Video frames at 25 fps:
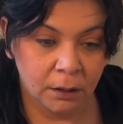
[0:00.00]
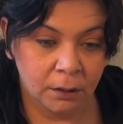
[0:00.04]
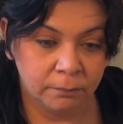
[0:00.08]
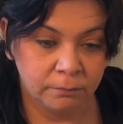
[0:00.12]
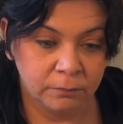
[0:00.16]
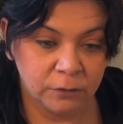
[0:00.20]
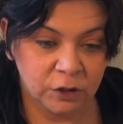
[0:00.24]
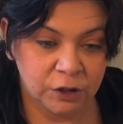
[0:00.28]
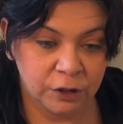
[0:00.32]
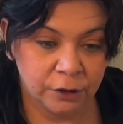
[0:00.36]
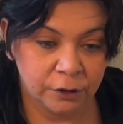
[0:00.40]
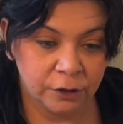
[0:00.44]

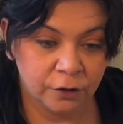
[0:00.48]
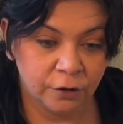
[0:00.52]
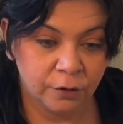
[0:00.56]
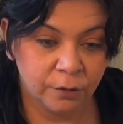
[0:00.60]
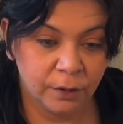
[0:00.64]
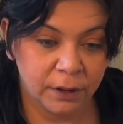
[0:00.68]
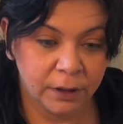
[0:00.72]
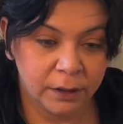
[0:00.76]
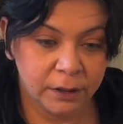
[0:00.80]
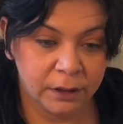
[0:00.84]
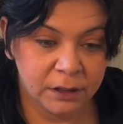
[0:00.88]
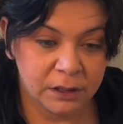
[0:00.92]
should
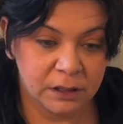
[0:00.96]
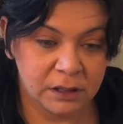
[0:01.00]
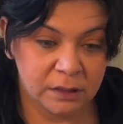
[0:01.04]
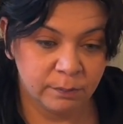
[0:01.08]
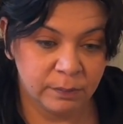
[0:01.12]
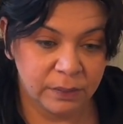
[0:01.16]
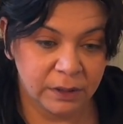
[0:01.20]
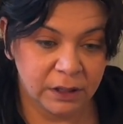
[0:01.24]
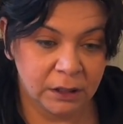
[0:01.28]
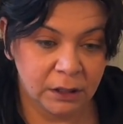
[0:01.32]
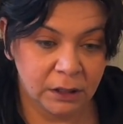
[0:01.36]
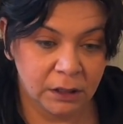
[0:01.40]
Aquarius
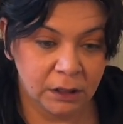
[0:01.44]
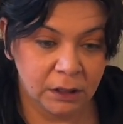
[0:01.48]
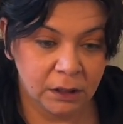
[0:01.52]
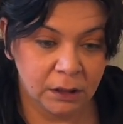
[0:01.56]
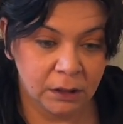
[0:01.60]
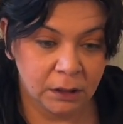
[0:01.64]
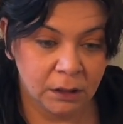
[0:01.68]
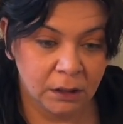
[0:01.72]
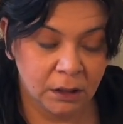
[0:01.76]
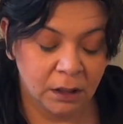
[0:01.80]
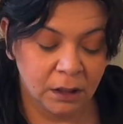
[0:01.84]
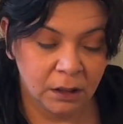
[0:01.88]

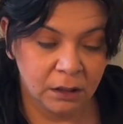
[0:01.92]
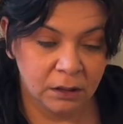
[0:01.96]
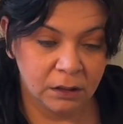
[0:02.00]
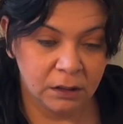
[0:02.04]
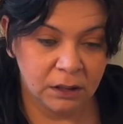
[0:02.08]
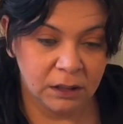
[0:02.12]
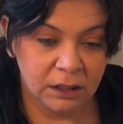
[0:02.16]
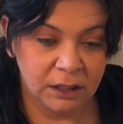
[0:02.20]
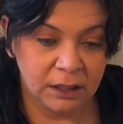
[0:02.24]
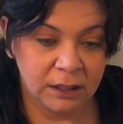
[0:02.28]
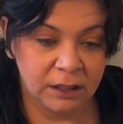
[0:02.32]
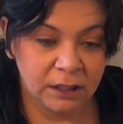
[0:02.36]
be
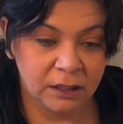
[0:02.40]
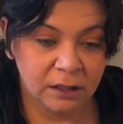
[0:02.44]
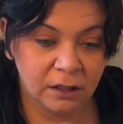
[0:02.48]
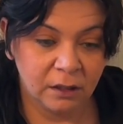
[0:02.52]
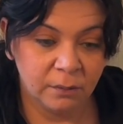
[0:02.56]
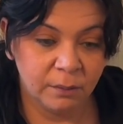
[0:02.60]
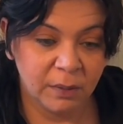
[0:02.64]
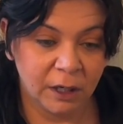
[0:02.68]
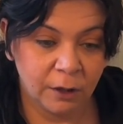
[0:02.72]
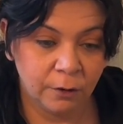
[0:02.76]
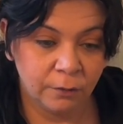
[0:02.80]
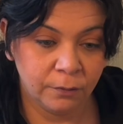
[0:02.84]
thinking
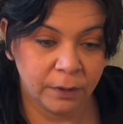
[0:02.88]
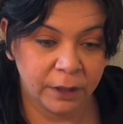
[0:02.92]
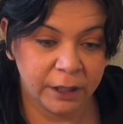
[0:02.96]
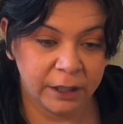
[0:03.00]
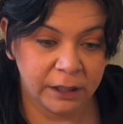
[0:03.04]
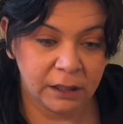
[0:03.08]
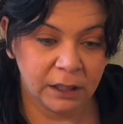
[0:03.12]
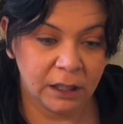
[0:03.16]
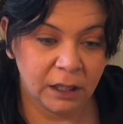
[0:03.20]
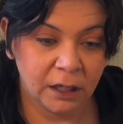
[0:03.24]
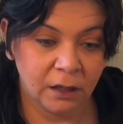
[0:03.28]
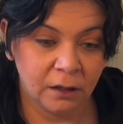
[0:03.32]
about right
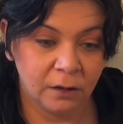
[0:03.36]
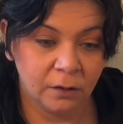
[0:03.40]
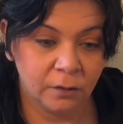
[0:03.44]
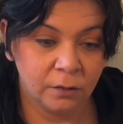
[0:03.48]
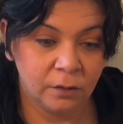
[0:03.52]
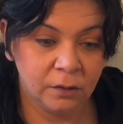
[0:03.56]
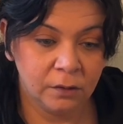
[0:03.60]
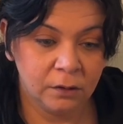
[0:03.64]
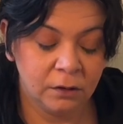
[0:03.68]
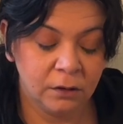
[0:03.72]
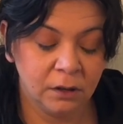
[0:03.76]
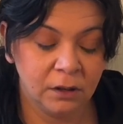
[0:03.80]
now?
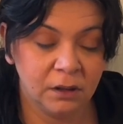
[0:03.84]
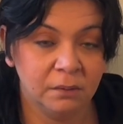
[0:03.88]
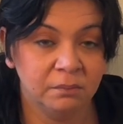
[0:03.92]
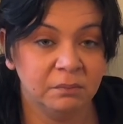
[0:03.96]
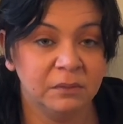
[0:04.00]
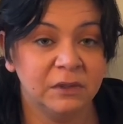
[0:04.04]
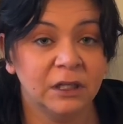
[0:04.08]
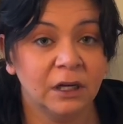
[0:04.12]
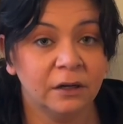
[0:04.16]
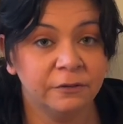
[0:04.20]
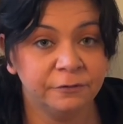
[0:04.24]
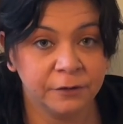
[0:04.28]
And I'm
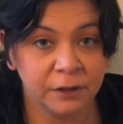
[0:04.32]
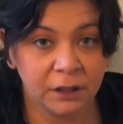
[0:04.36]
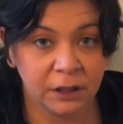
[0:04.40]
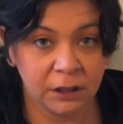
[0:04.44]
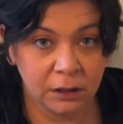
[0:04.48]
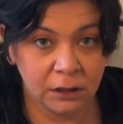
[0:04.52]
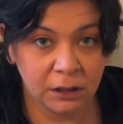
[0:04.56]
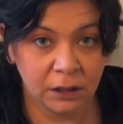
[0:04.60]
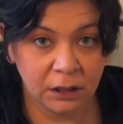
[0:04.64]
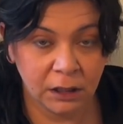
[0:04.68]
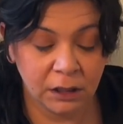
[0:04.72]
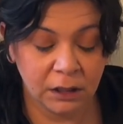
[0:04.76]
definitely
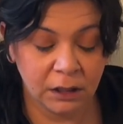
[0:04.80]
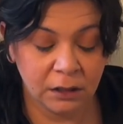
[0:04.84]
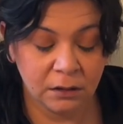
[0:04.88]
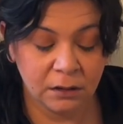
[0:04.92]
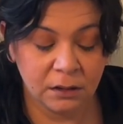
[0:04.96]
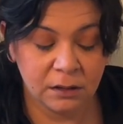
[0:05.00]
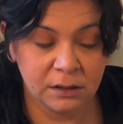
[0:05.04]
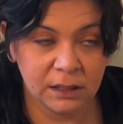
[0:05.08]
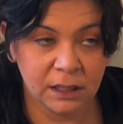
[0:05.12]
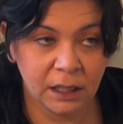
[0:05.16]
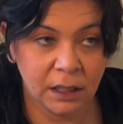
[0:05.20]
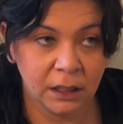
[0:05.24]
going to get in the
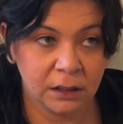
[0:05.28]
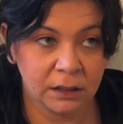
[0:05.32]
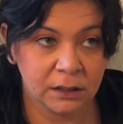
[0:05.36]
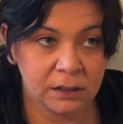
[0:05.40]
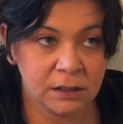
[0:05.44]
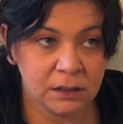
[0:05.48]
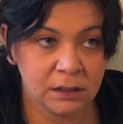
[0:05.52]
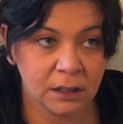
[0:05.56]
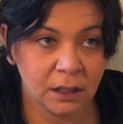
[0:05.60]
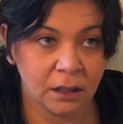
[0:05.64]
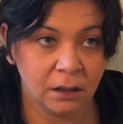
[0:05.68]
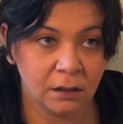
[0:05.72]

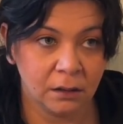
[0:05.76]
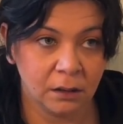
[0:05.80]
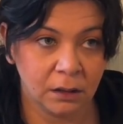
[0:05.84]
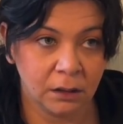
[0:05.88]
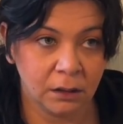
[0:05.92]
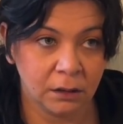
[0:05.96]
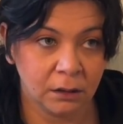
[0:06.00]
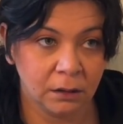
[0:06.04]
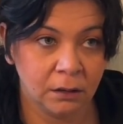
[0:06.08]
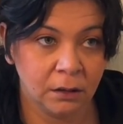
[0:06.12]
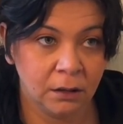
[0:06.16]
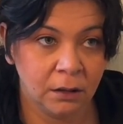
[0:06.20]
text
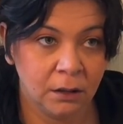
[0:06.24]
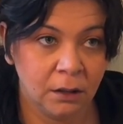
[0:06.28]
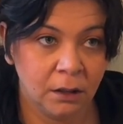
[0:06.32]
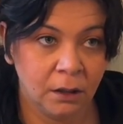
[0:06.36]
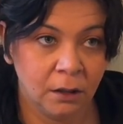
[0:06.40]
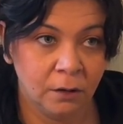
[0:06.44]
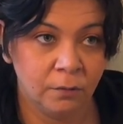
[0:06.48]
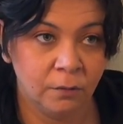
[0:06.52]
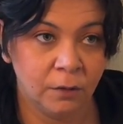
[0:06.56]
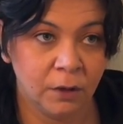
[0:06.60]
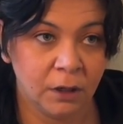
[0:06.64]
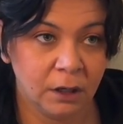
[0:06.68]
on
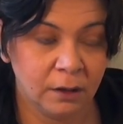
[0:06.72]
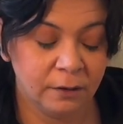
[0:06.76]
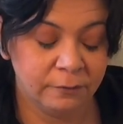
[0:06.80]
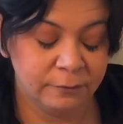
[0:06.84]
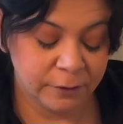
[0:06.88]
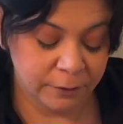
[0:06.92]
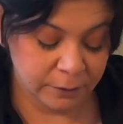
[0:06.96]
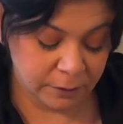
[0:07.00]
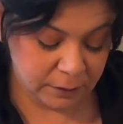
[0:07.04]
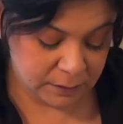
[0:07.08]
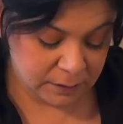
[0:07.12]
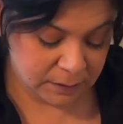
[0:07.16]

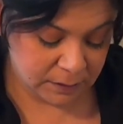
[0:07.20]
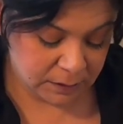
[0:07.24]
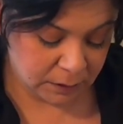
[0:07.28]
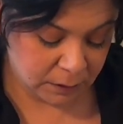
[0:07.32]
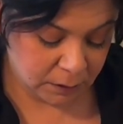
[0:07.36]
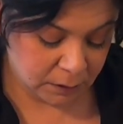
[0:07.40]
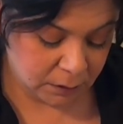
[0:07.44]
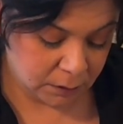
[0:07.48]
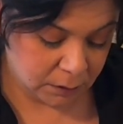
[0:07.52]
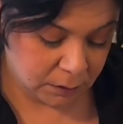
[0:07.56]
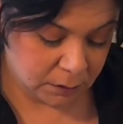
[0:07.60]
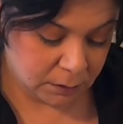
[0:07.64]
whatever this
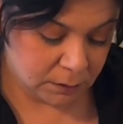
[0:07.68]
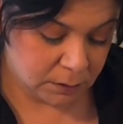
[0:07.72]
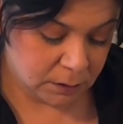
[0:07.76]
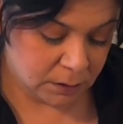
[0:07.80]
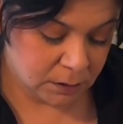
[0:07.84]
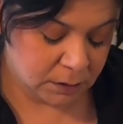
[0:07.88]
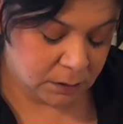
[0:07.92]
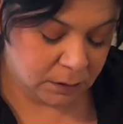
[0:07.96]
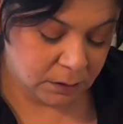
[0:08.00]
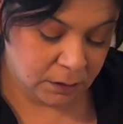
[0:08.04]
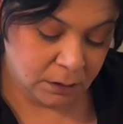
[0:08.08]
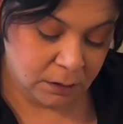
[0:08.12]

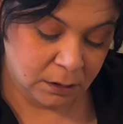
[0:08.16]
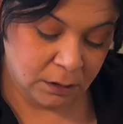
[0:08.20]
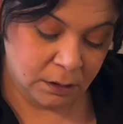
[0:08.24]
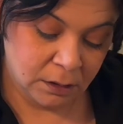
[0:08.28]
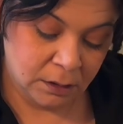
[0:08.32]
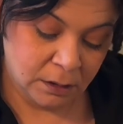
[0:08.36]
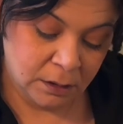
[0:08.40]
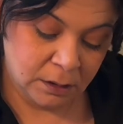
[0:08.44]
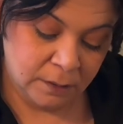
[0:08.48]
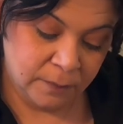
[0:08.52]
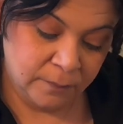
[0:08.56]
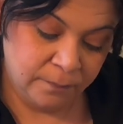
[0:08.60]
is.
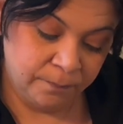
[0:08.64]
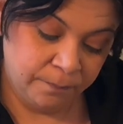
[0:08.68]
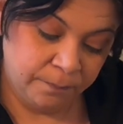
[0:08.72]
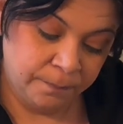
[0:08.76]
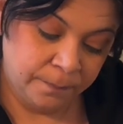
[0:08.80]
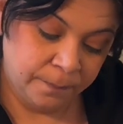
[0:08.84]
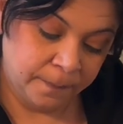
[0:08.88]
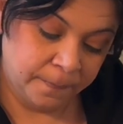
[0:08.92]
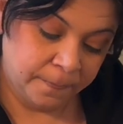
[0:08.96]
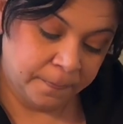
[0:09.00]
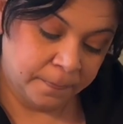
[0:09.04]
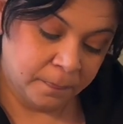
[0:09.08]

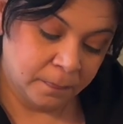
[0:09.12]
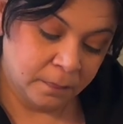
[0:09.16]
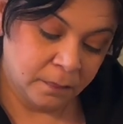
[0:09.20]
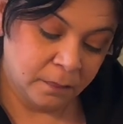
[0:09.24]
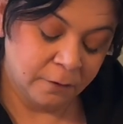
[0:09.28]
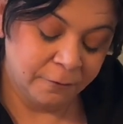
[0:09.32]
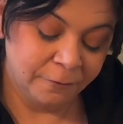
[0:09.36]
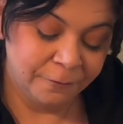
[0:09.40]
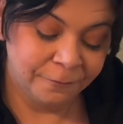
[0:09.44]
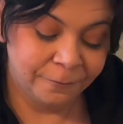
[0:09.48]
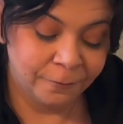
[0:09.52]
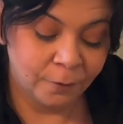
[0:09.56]
The
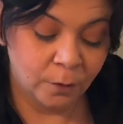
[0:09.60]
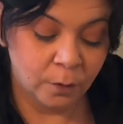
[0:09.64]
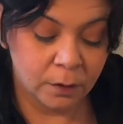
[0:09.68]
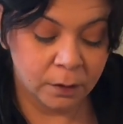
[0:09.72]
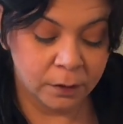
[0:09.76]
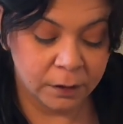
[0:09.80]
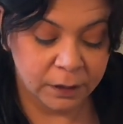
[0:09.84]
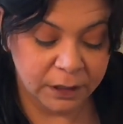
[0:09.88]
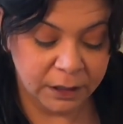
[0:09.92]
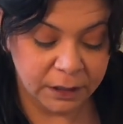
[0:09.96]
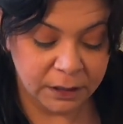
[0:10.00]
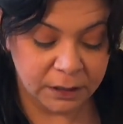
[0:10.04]

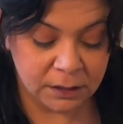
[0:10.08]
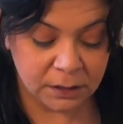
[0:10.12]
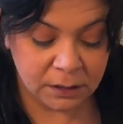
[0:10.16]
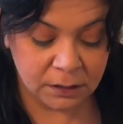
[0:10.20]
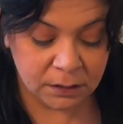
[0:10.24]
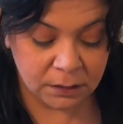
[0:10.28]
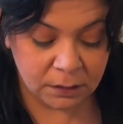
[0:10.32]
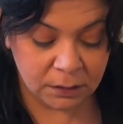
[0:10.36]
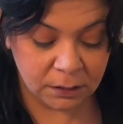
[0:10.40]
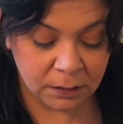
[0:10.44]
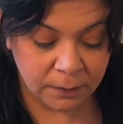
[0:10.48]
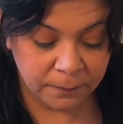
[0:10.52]

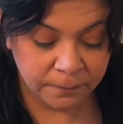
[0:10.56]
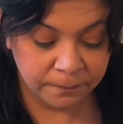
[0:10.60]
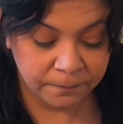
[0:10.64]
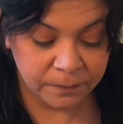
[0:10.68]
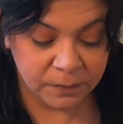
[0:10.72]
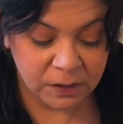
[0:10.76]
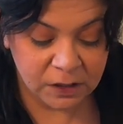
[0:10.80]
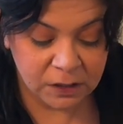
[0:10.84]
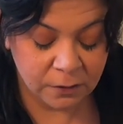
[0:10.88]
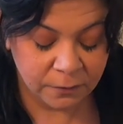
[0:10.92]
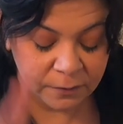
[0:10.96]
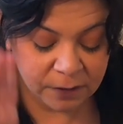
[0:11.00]
Forest.
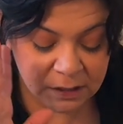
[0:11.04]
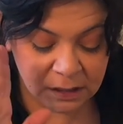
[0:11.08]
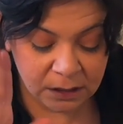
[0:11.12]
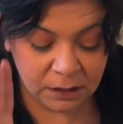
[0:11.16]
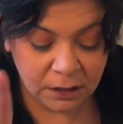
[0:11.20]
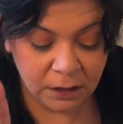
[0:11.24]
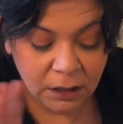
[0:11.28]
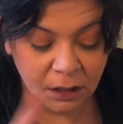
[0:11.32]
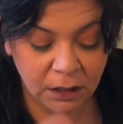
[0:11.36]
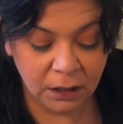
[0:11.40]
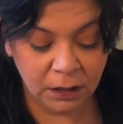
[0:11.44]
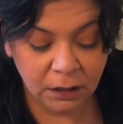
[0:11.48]
So
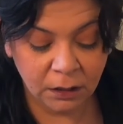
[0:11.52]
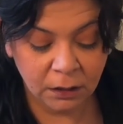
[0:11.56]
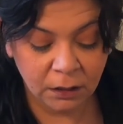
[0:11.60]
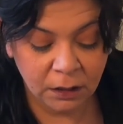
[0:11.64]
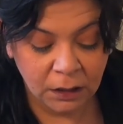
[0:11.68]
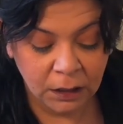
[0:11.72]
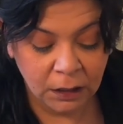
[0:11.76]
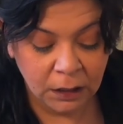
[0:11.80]
seeing